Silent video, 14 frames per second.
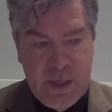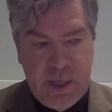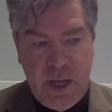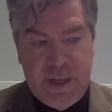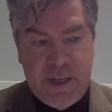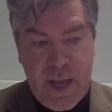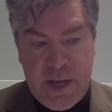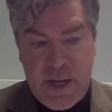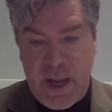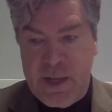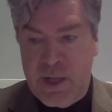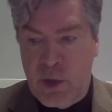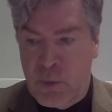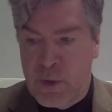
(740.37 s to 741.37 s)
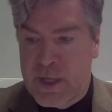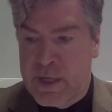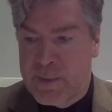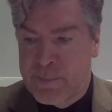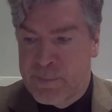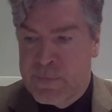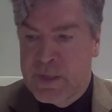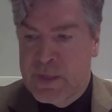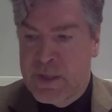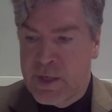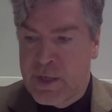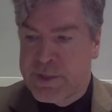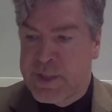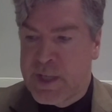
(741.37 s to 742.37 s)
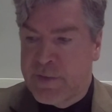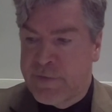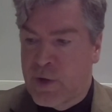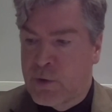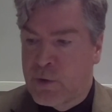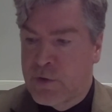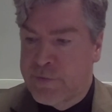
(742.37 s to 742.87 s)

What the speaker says: again echoing CFO